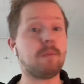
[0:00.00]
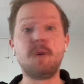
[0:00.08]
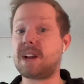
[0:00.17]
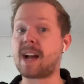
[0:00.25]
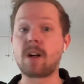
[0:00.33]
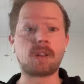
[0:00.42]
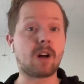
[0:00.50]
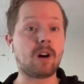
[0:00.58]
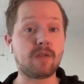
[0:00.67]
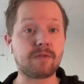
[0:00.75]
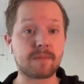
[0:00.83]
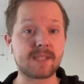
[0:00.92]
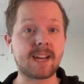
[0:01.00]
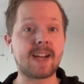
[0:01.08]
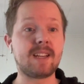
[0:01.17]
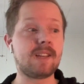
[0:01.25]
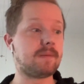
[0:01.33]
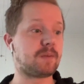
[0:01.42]
removing alcohol from
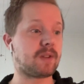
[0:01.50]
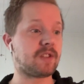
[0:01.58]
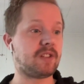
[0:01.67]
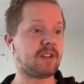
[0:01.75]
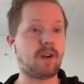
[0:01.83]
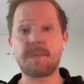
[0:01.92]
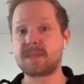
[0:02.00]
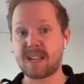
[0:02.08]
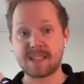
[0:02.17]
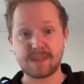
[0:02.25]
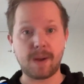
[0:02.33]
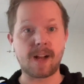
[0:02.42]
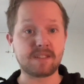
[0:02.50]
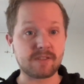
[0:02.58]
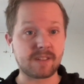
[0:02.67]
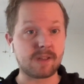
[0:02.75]
stadiums, which, you know, upset sponsors,